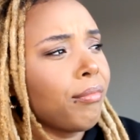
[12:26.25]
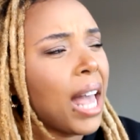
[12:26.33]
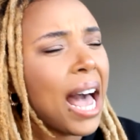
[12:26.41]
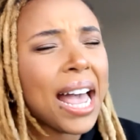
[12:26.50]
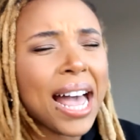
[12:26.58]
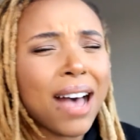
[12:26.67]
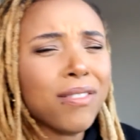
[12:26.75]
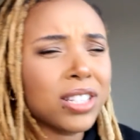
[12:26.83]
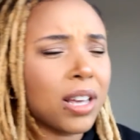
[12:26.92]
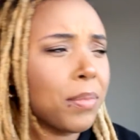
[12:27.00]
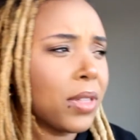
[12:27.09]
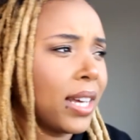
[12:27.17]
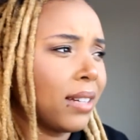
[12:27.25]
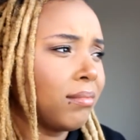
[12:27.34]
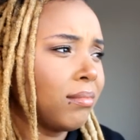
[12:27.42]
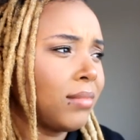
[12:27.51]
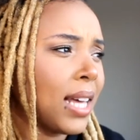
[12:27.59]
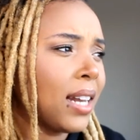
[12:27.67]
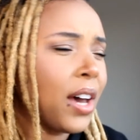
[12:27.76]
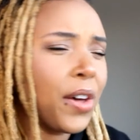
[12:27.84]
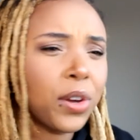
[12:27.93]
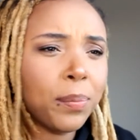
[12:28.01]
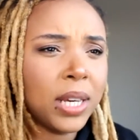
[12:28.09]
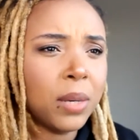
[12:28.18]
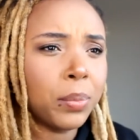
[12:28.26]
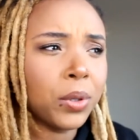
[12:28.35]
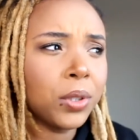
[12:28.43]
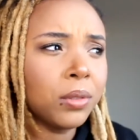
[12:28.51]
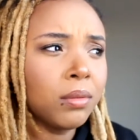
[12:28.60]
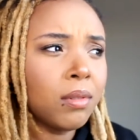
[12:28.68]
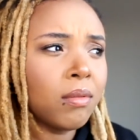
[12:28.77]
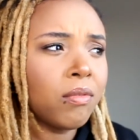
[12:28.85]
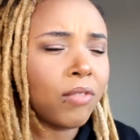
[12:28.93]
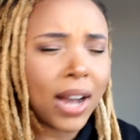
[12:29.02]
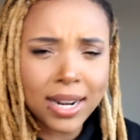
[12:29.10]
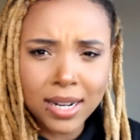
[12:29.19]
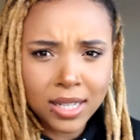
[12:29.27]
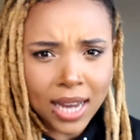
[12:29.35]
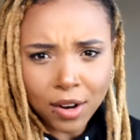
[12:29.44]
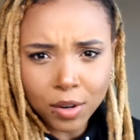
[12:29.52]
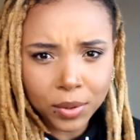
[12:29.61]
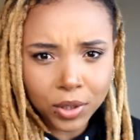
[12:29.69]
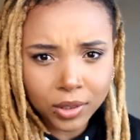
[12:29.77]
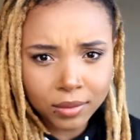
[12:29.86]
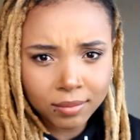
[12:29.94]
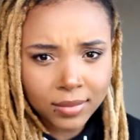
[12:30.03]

I have something that other people find desirable.